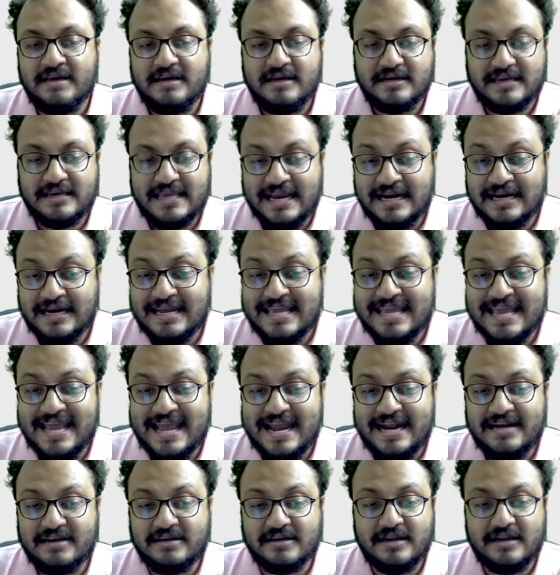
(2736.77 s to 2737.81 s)
king
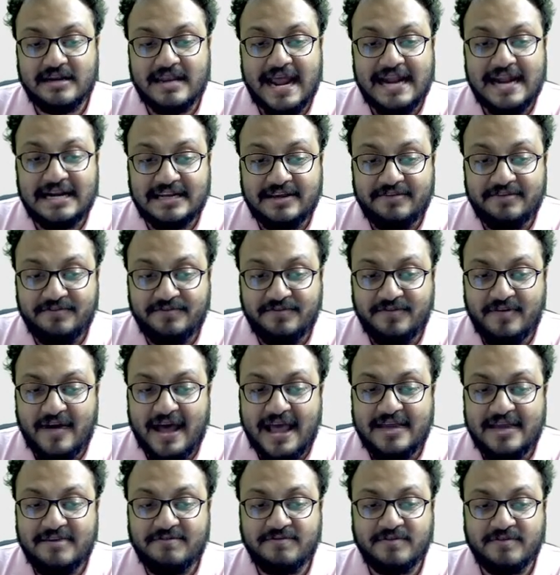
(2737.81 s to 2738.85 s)
d8, knight
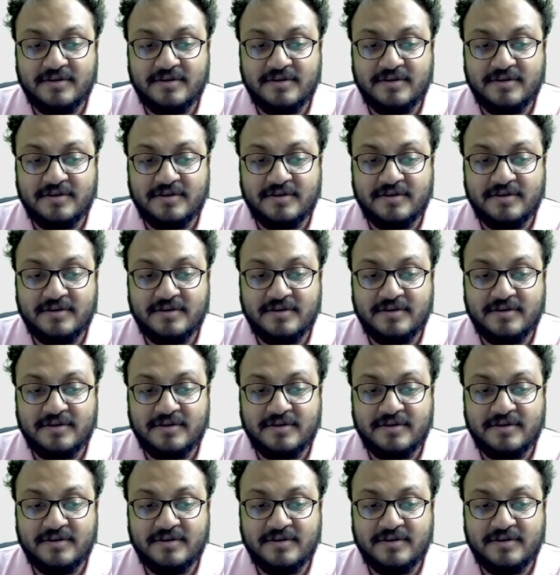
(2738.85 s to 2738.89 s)
f5,